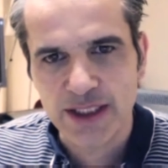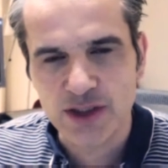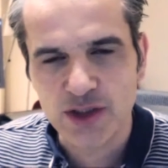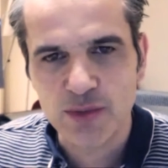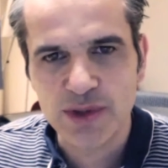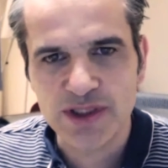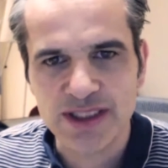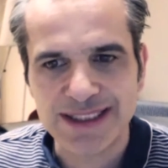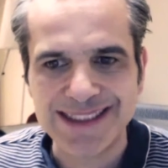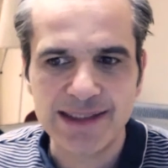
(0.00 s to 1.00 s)
You would
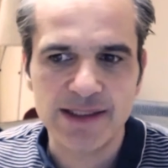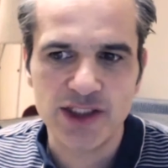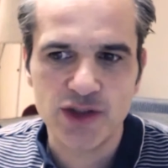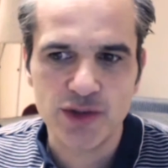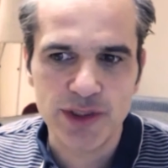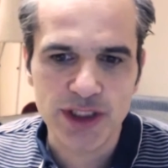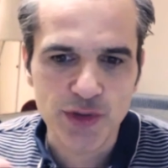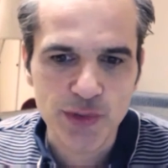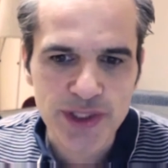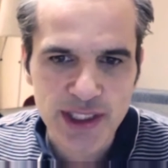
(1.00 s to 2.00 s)
still need to
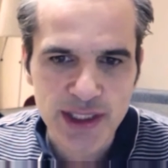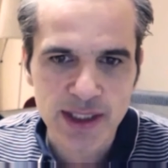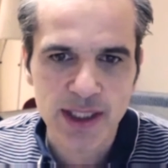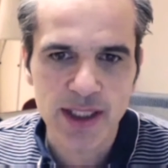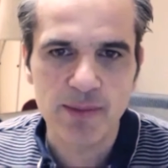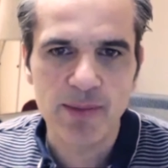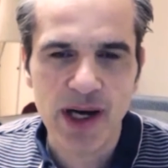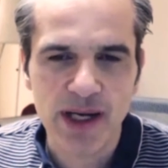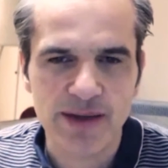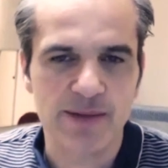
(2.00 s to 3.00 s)
agree
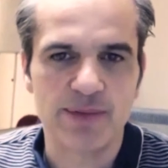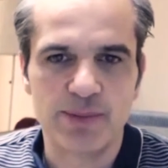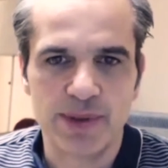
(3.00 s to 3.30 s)
among the